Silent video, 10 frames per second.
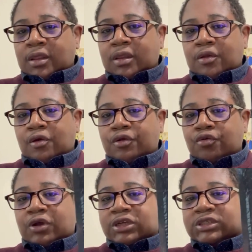Your
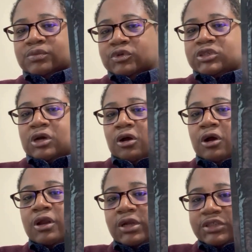new customer's
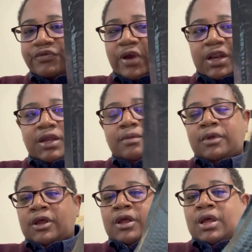card is ready.
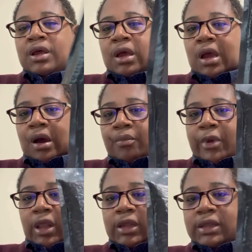Our
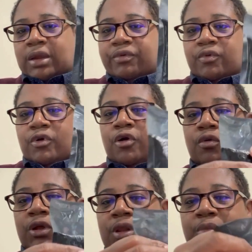mailing label will go
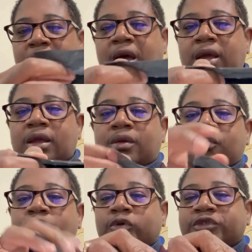on the back.
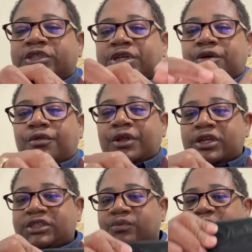We'll seal
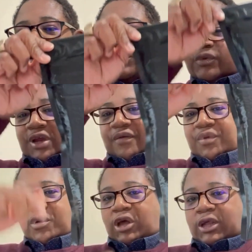this once we have
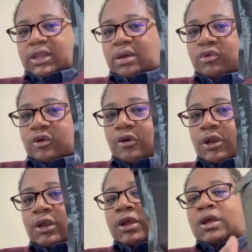the mailing label
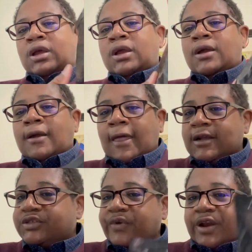on. And
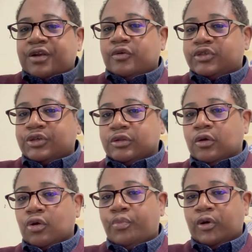it's ready to go to your
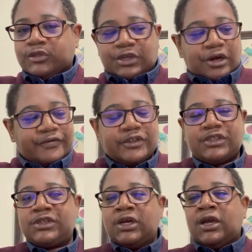local post
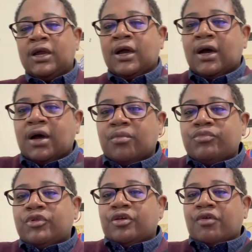office.
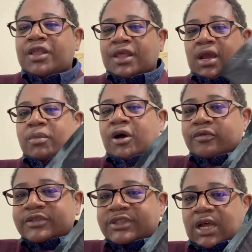The great thing
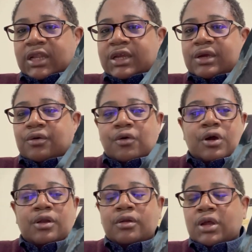about selling
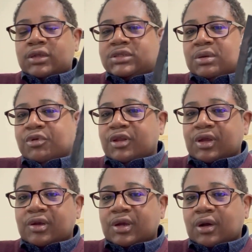on some of
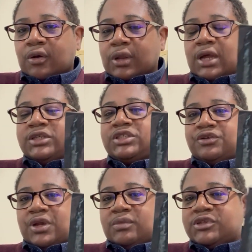the online
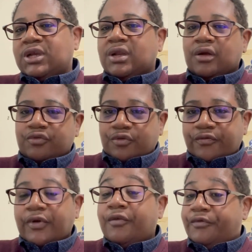streams, and I'll
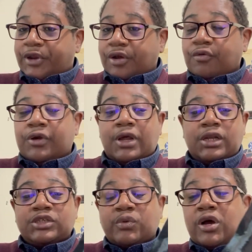do a video on that
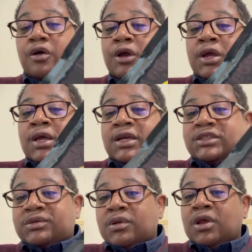as well,
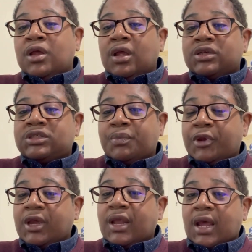is
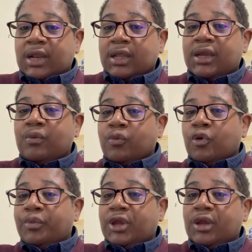shipping and handling
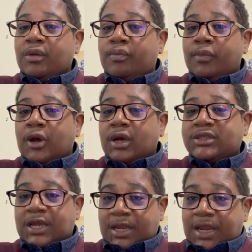will be
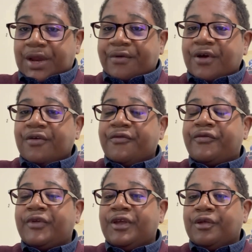taken care
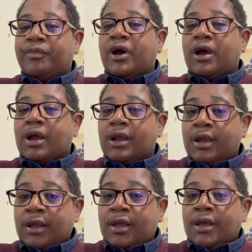of either by
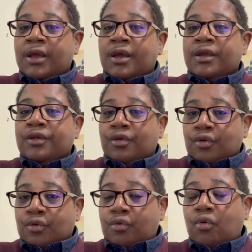
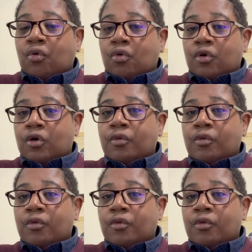you or